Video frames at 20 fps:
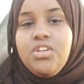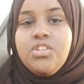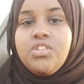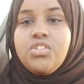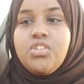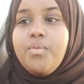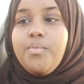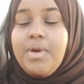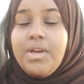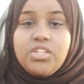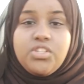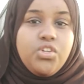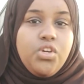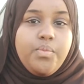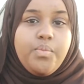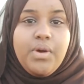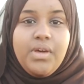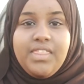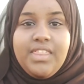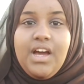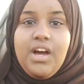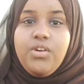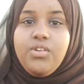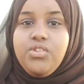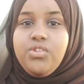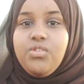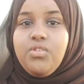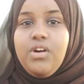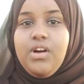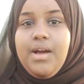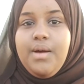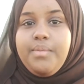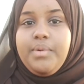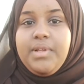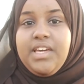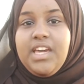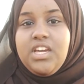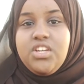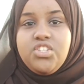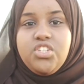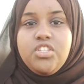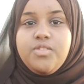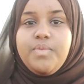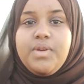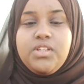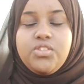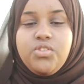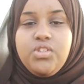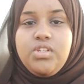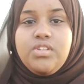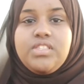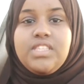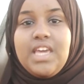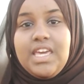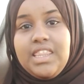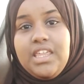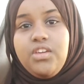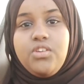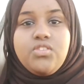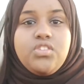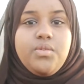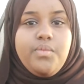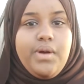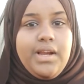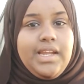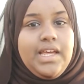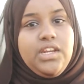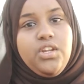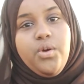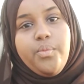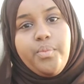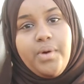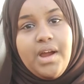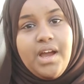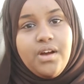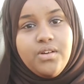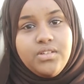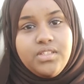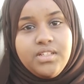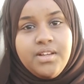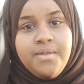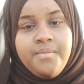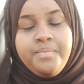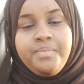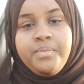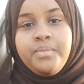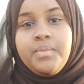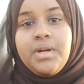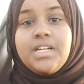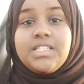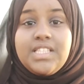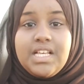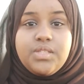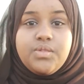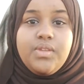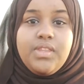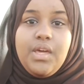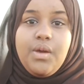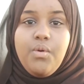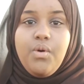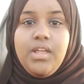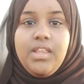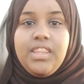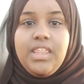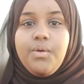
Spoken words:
So make sure you put that on your applications. Make sure you say that you're Somali and you're proud, because that's what they want.